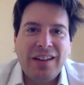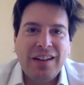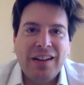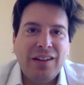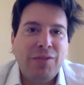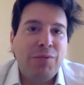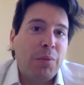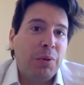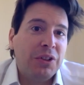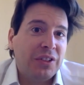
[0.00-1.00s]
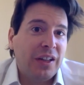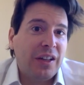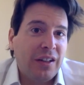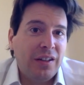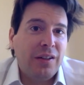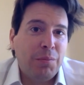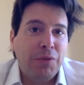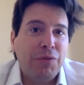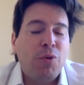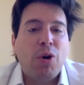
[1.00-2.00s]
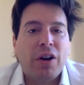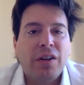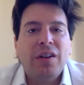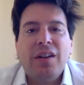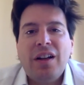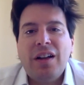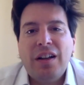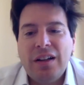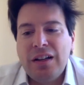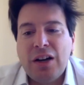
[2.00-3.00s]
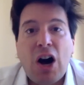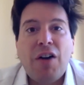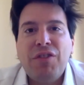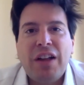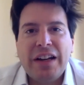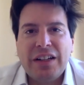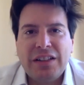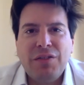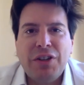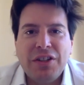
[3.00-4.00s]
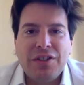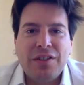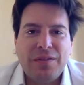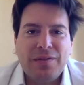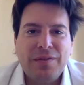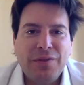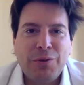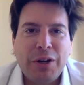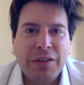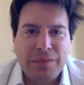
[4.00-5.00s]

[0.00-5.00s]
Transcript: of what was before offline activities. Right.